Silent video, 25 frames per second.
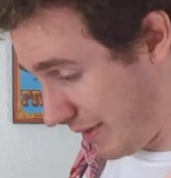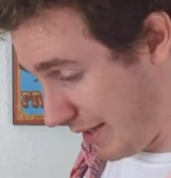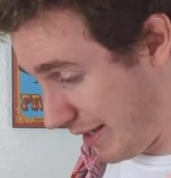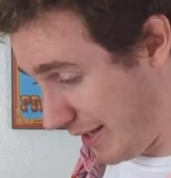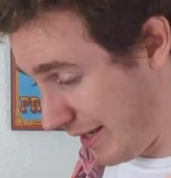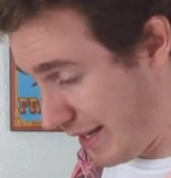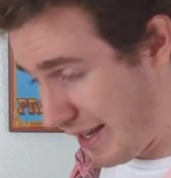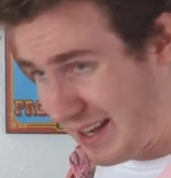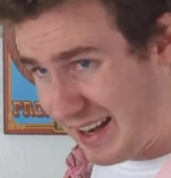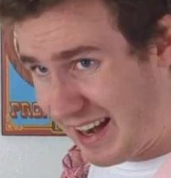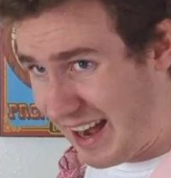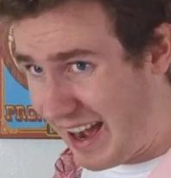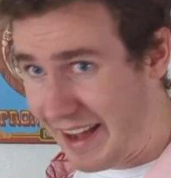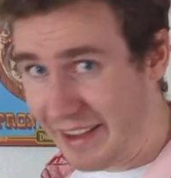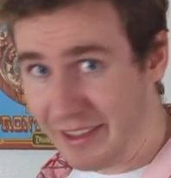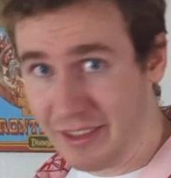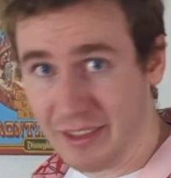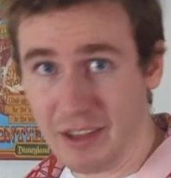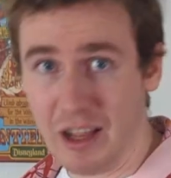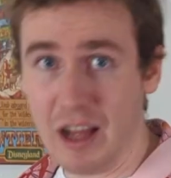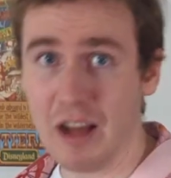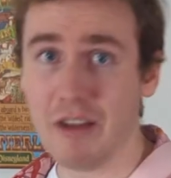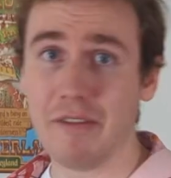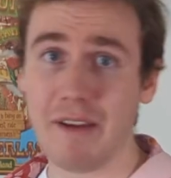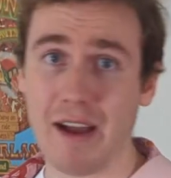Again, I
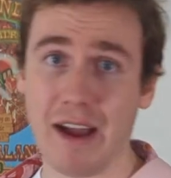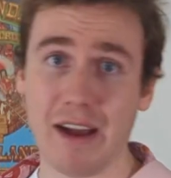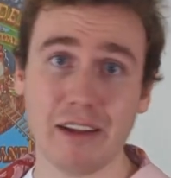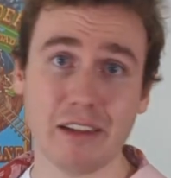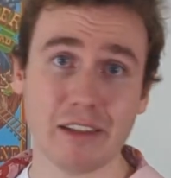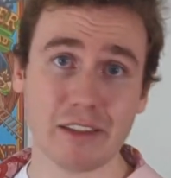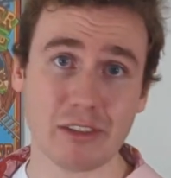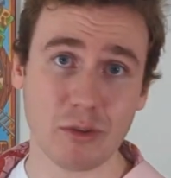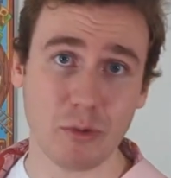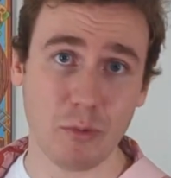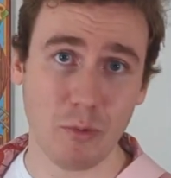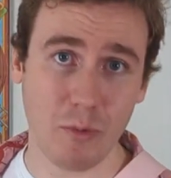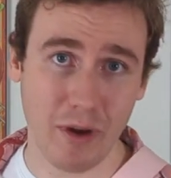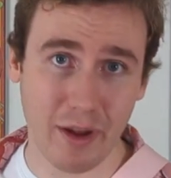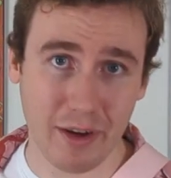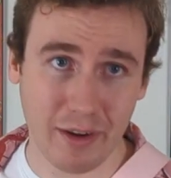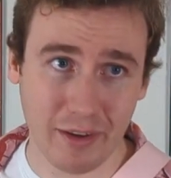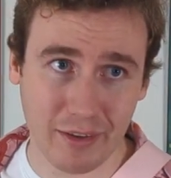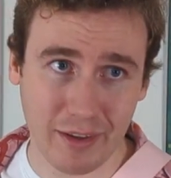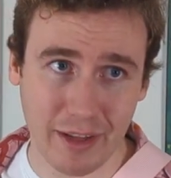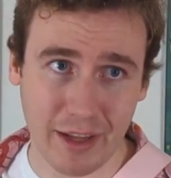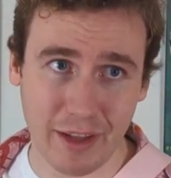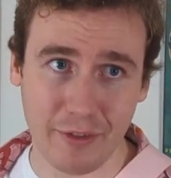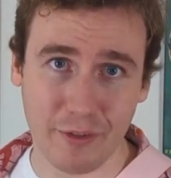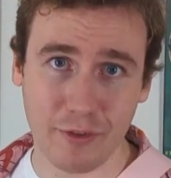love Alice in
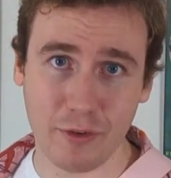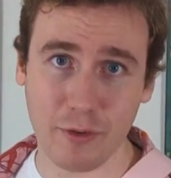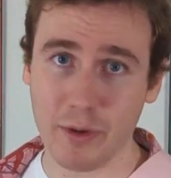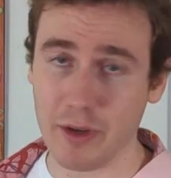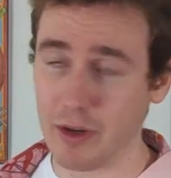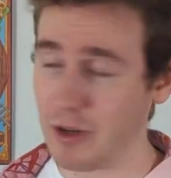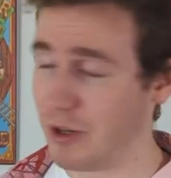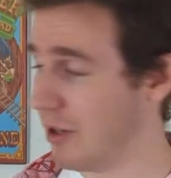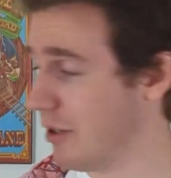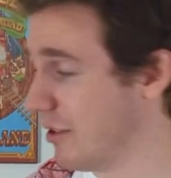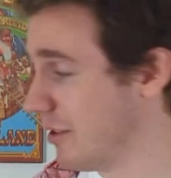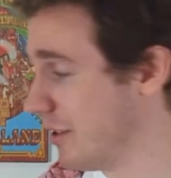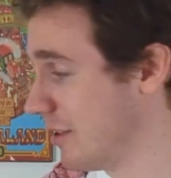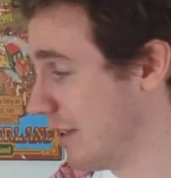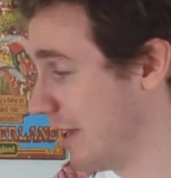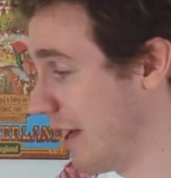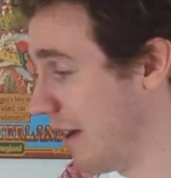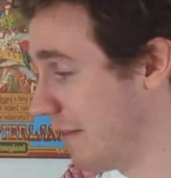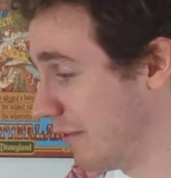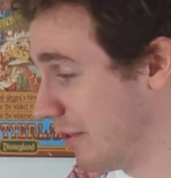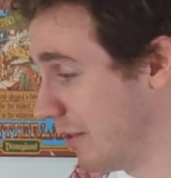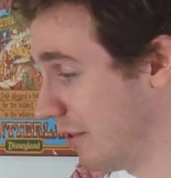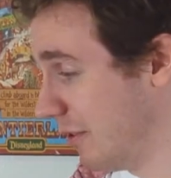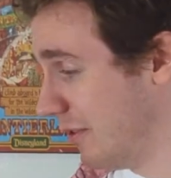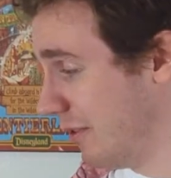Wonderland, so it hurts to
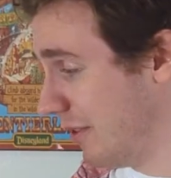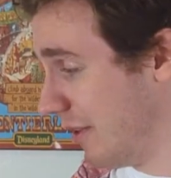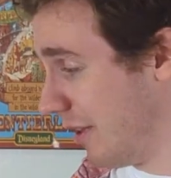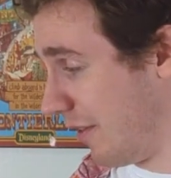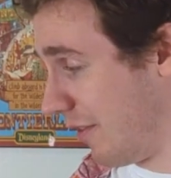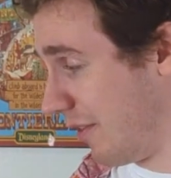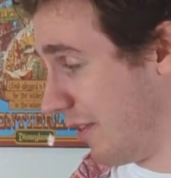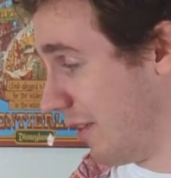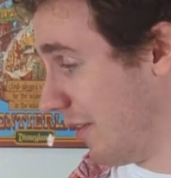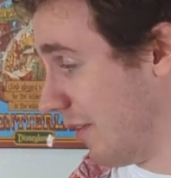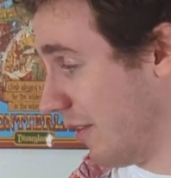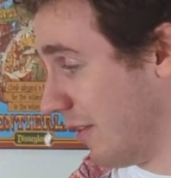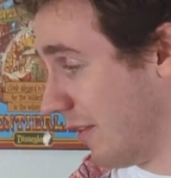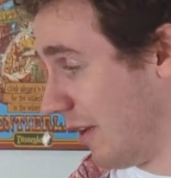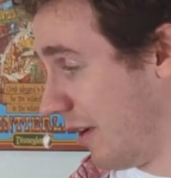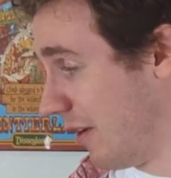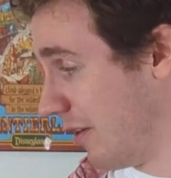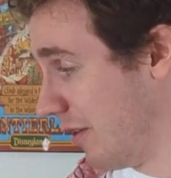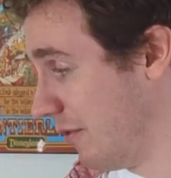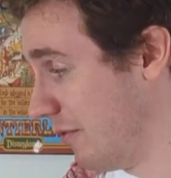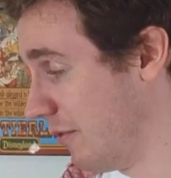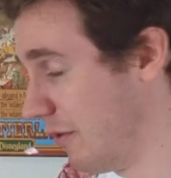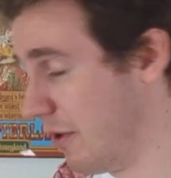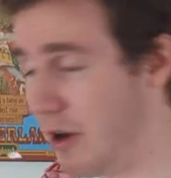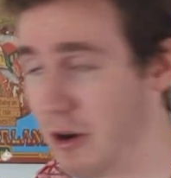have to do this. This is how
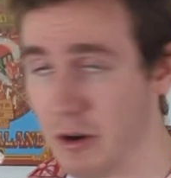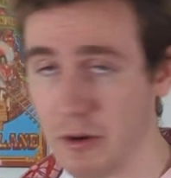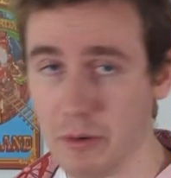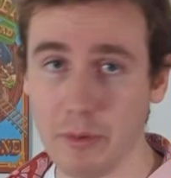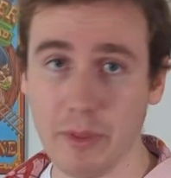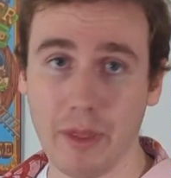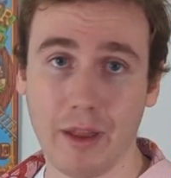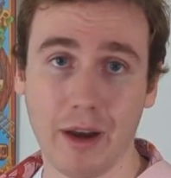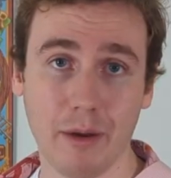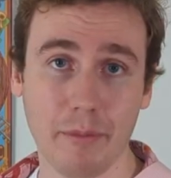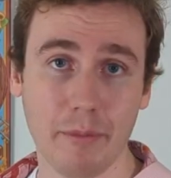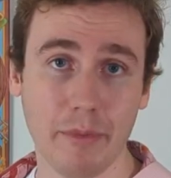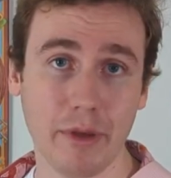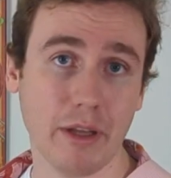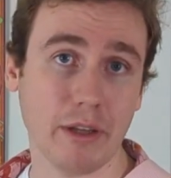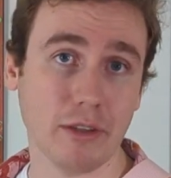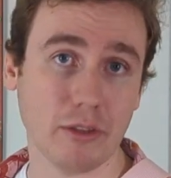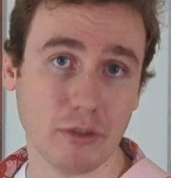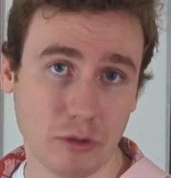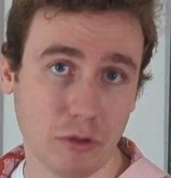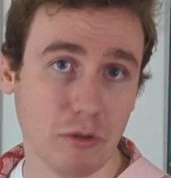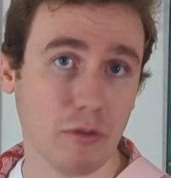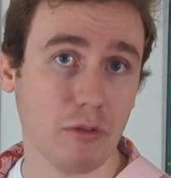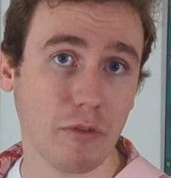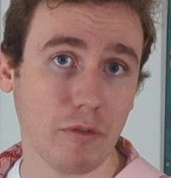you know that I'm being
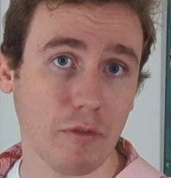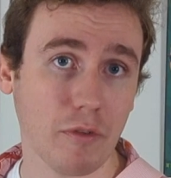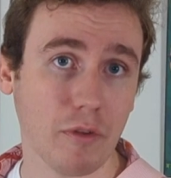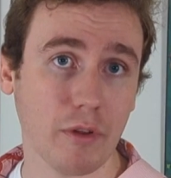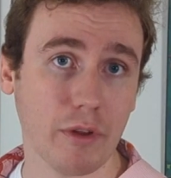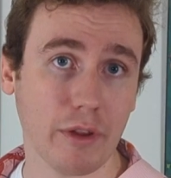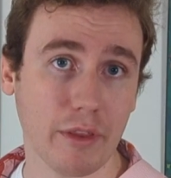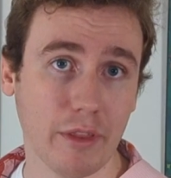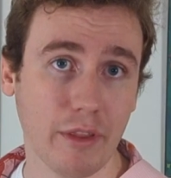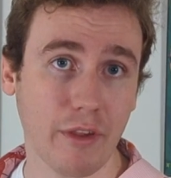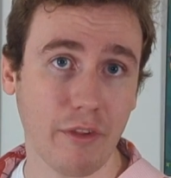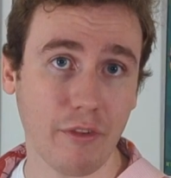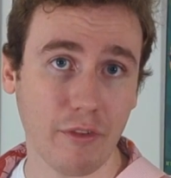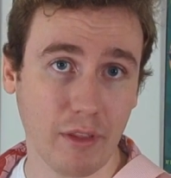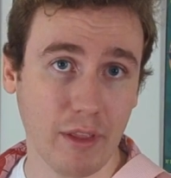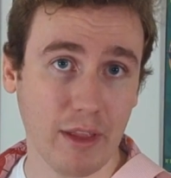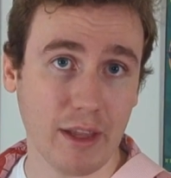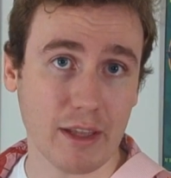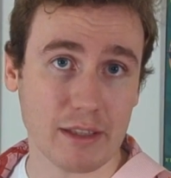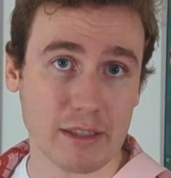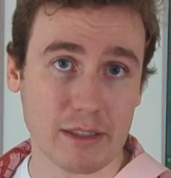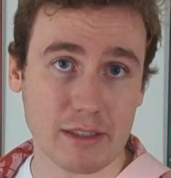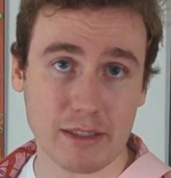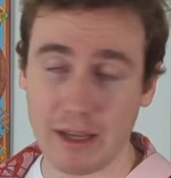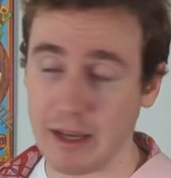truthful in this
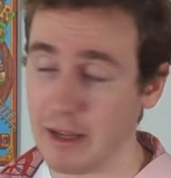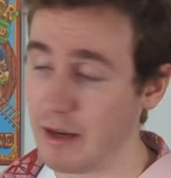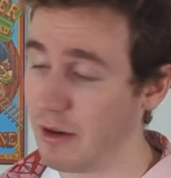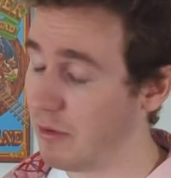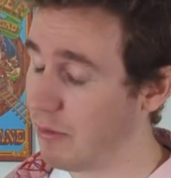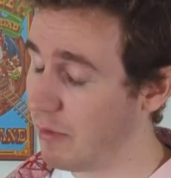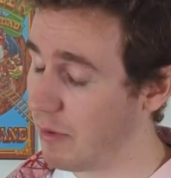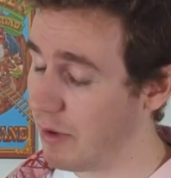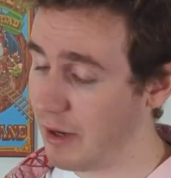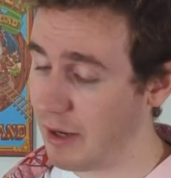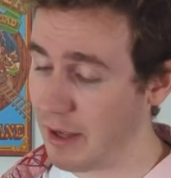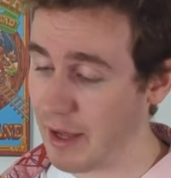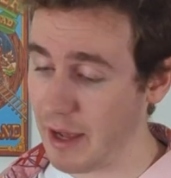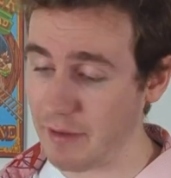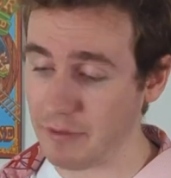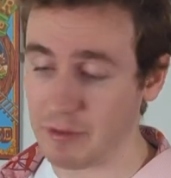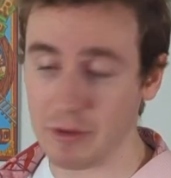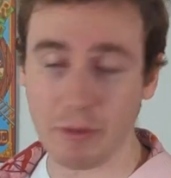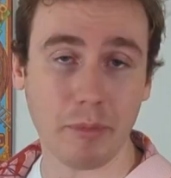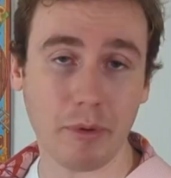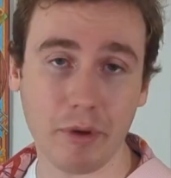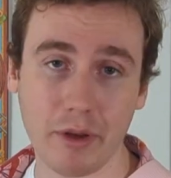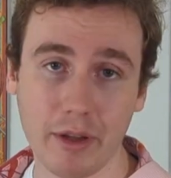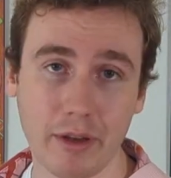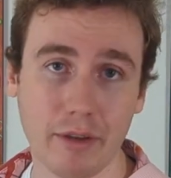list. I don't want to have
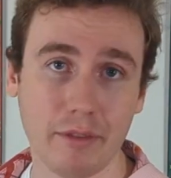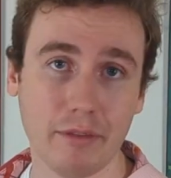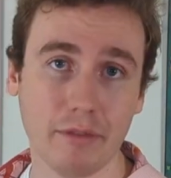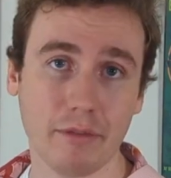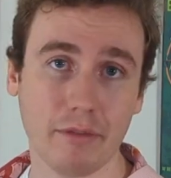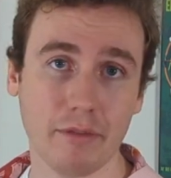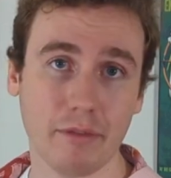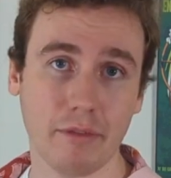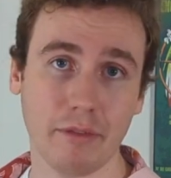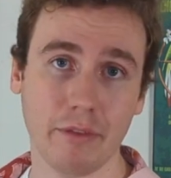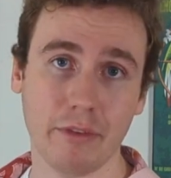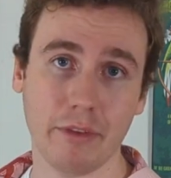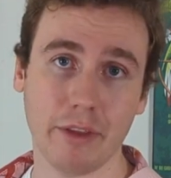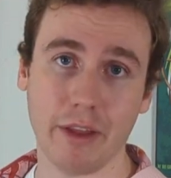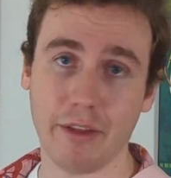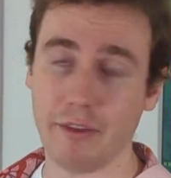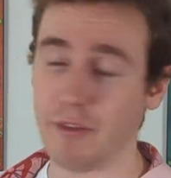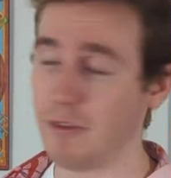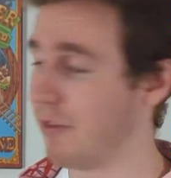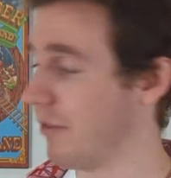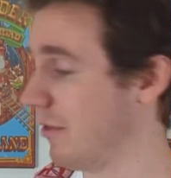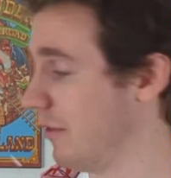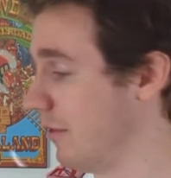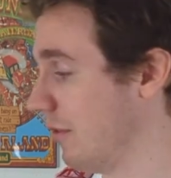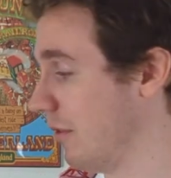to put
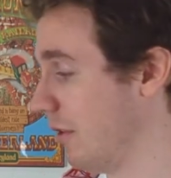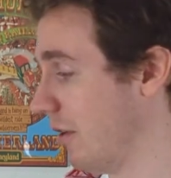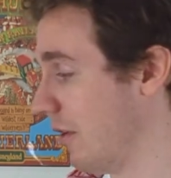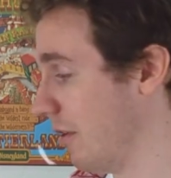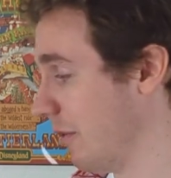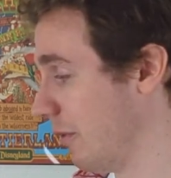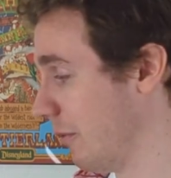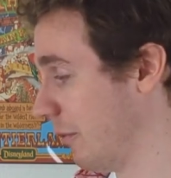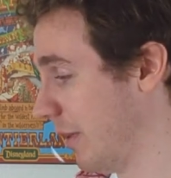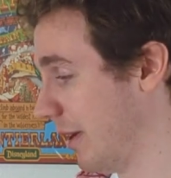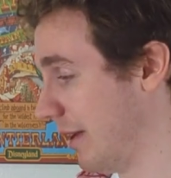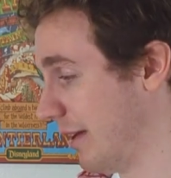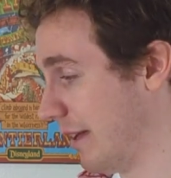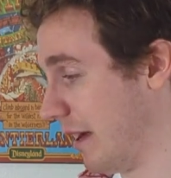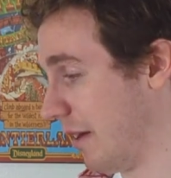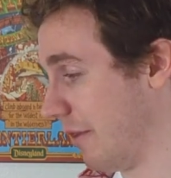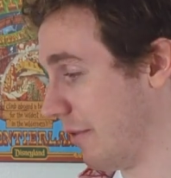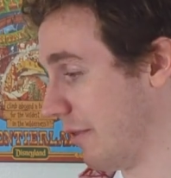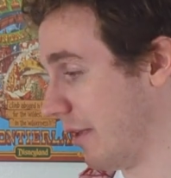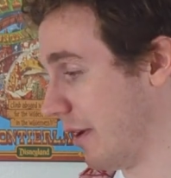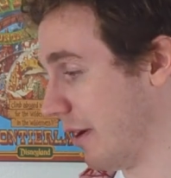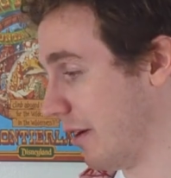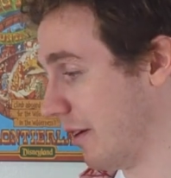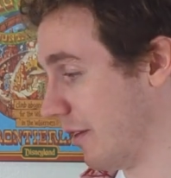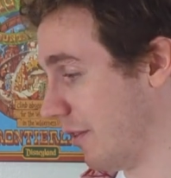this all the way
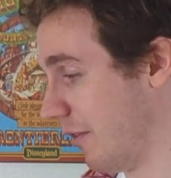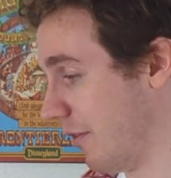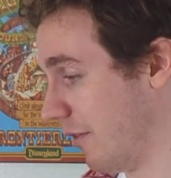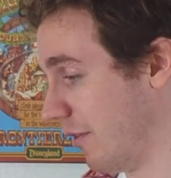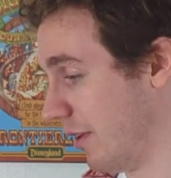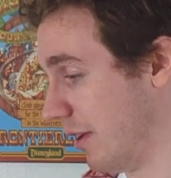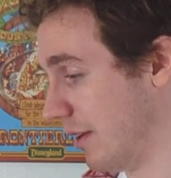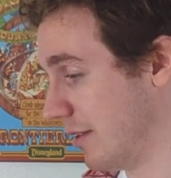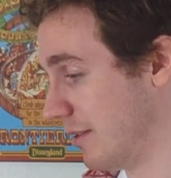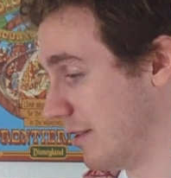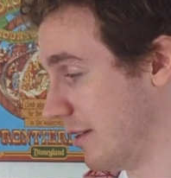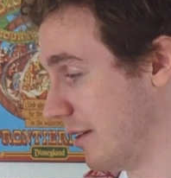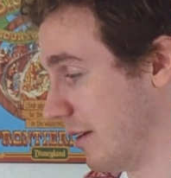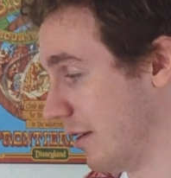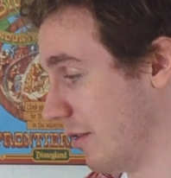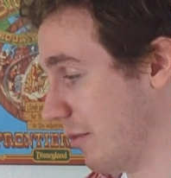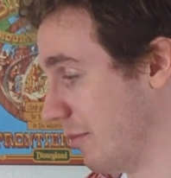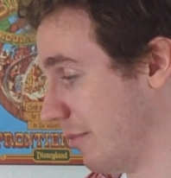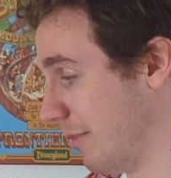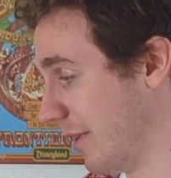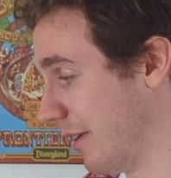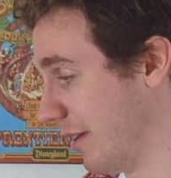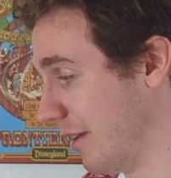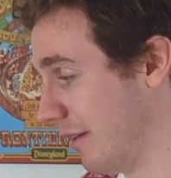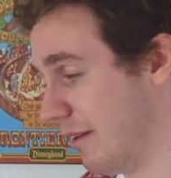down there in C tier,
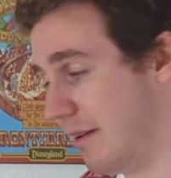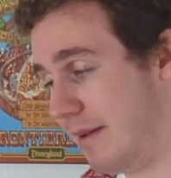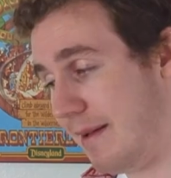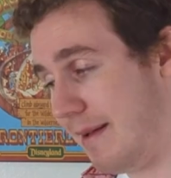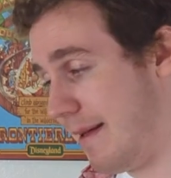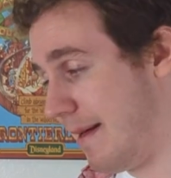but